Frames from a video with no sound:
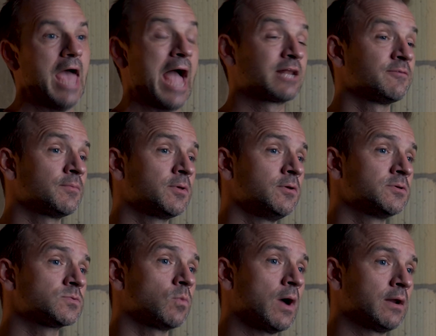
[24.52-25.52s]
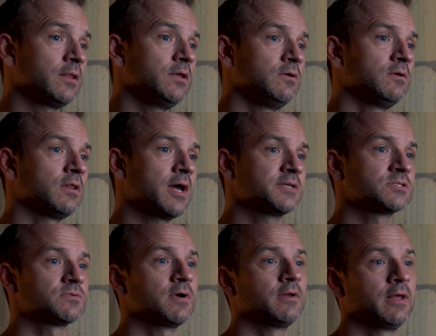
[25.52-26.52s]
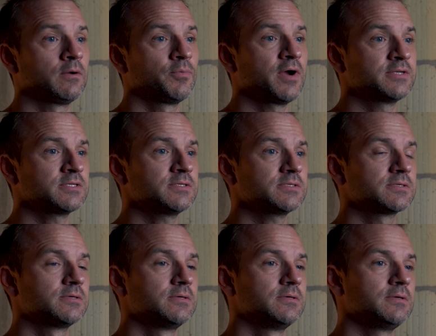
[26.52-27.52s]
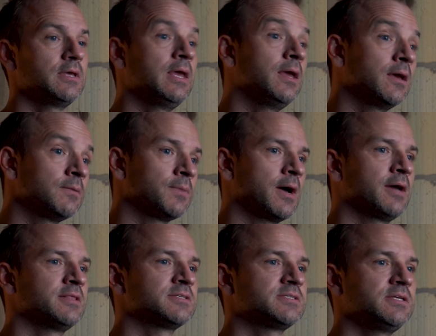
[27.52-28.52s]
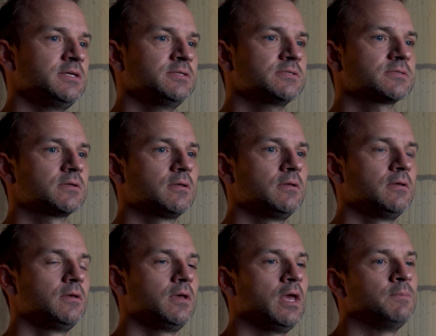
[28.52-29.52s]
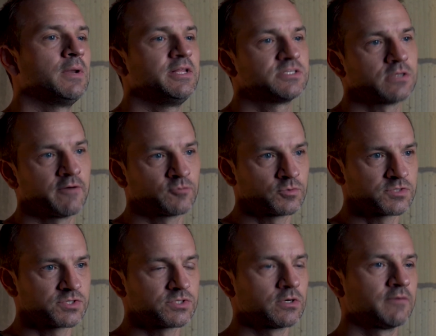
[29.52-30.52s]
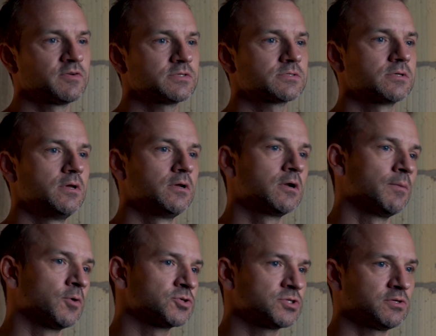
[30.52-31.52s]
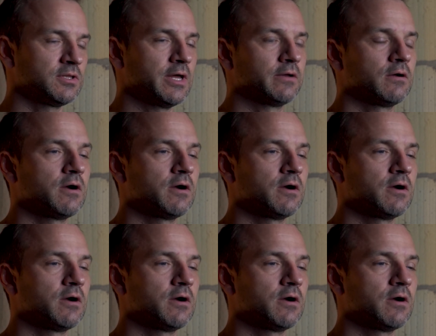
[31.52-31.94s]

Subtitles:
ActiveMQ is widely utilized throughout enterprises and behind the scenes in many software as a service, commercial, and cloud